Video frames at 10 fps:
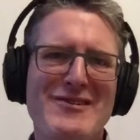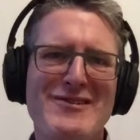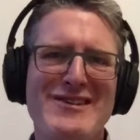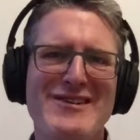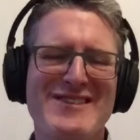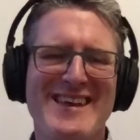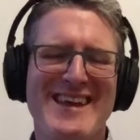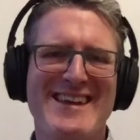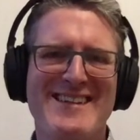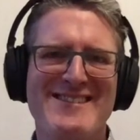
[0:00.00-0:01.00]
using
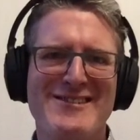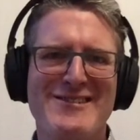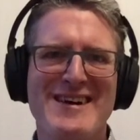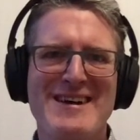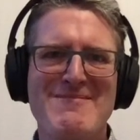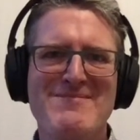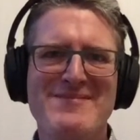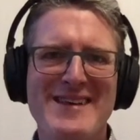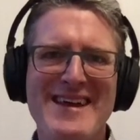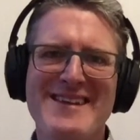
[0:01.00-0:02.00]
in it. So
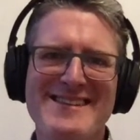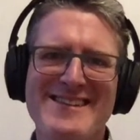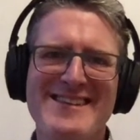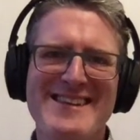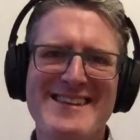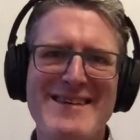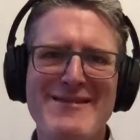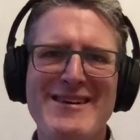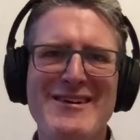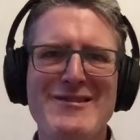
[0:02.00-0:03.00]
yeah, so let
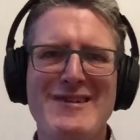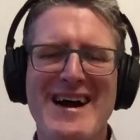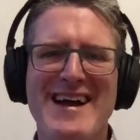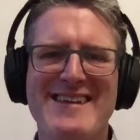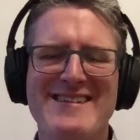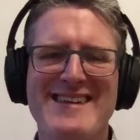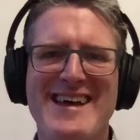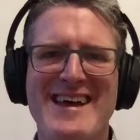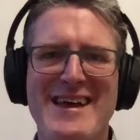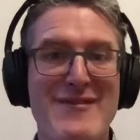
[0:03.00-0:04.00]
me know. And
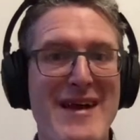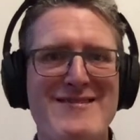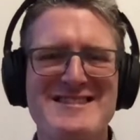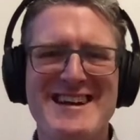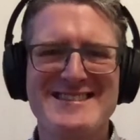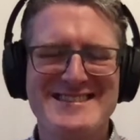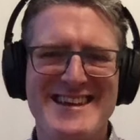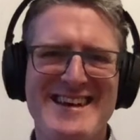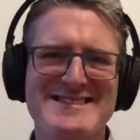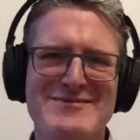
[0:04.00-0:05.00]
if you have a chance,
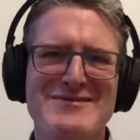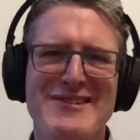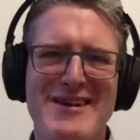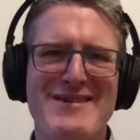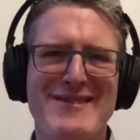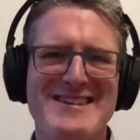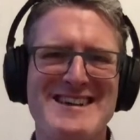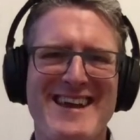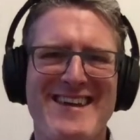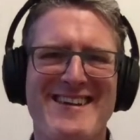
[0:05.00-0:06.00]
subscribe to my
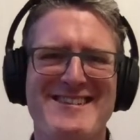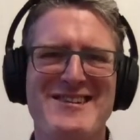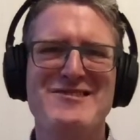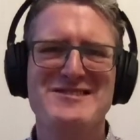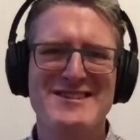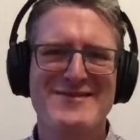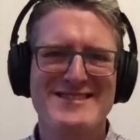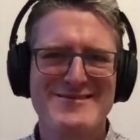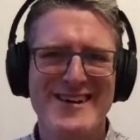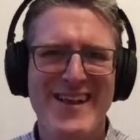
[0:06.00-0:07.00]
channel on YouTube
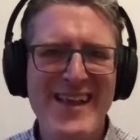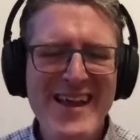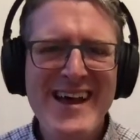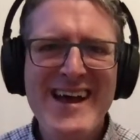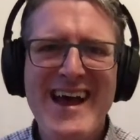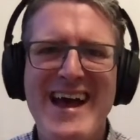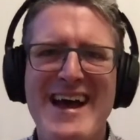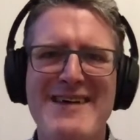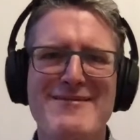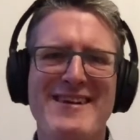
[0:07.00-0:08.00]
as well,
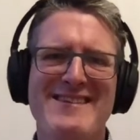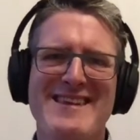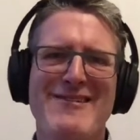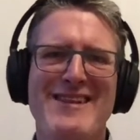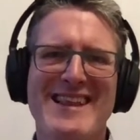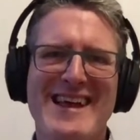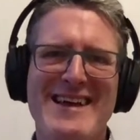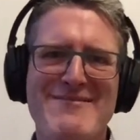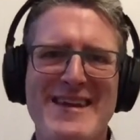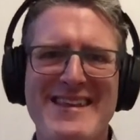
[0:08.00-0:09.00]
because that
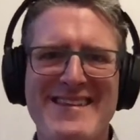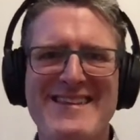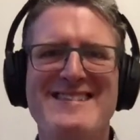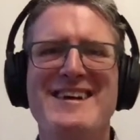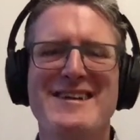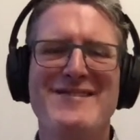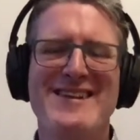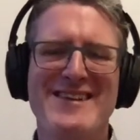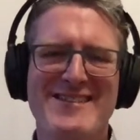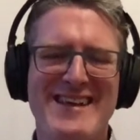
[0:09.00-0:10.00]
will mean that these kind of
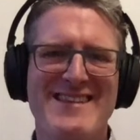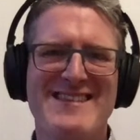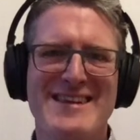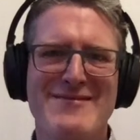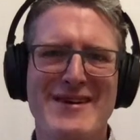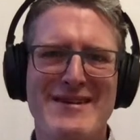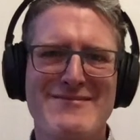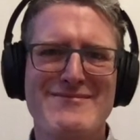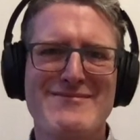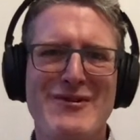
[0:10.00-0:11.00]
videos get seen by
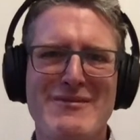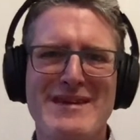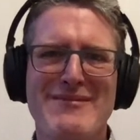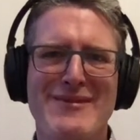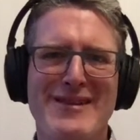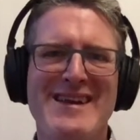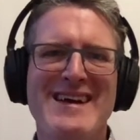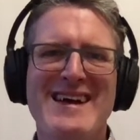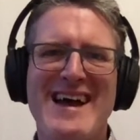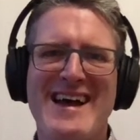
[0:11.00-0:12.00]
more people
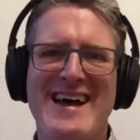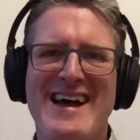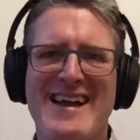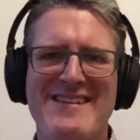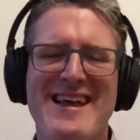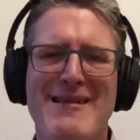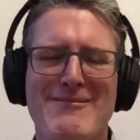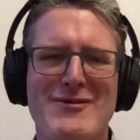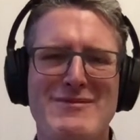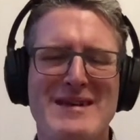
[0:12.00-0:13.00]
and
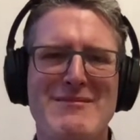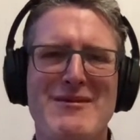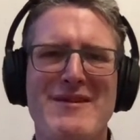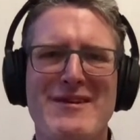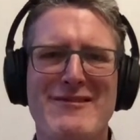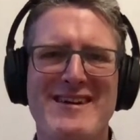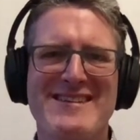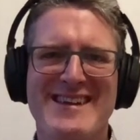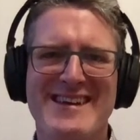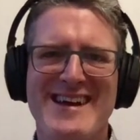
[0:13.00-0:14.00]
help more people when they're
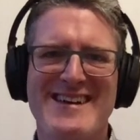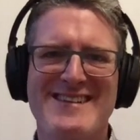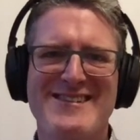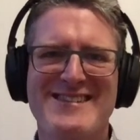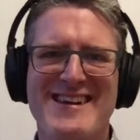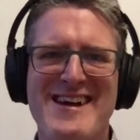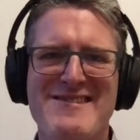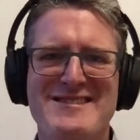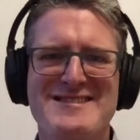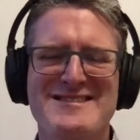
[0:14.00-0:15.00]
writing and using
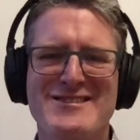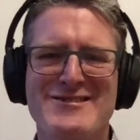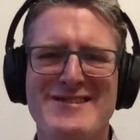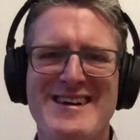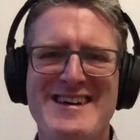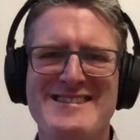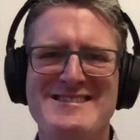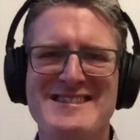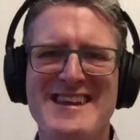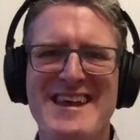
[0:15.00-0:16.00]
Irish. So
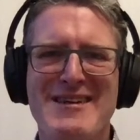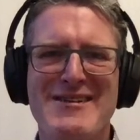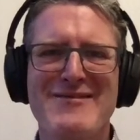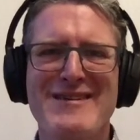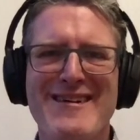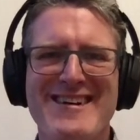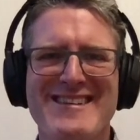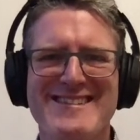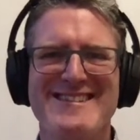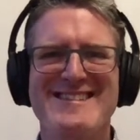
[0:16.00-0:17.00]
Sinead, Gurmila
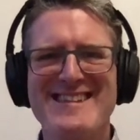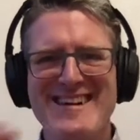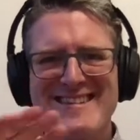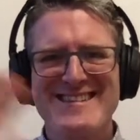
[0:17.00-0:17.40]
Haggett, Slán.